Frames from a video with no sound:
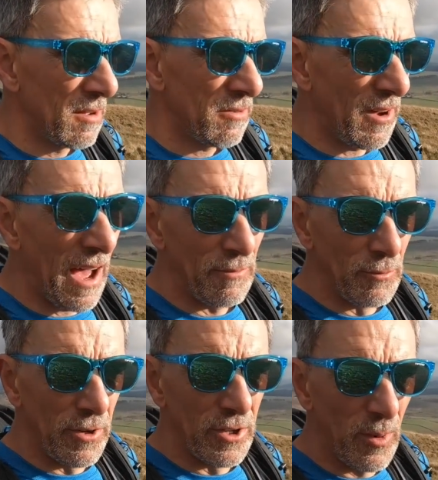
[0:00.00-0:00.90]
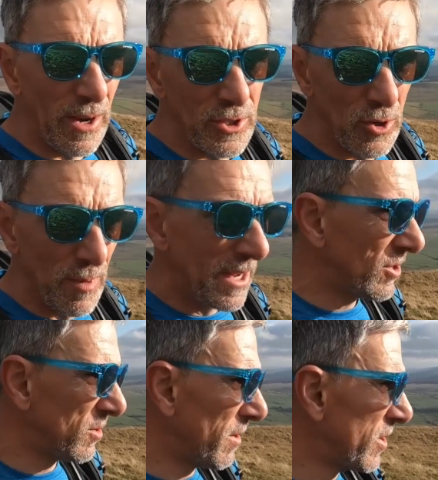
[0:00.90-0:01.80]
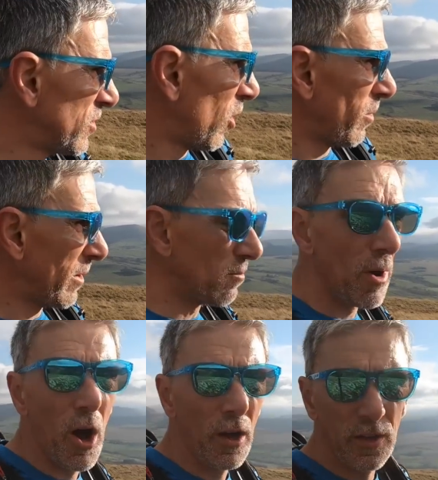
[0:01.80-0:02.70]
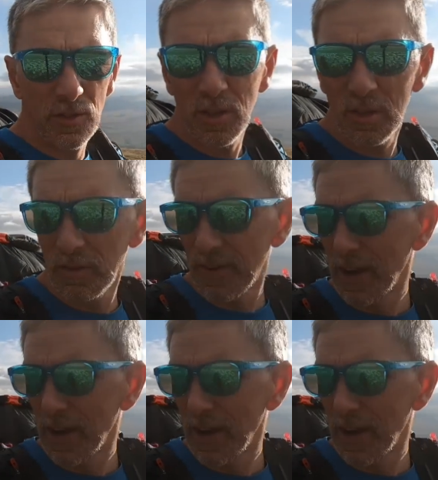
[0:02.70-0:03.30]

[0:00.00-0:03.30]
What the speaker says: 522 metres, but there's no real markers of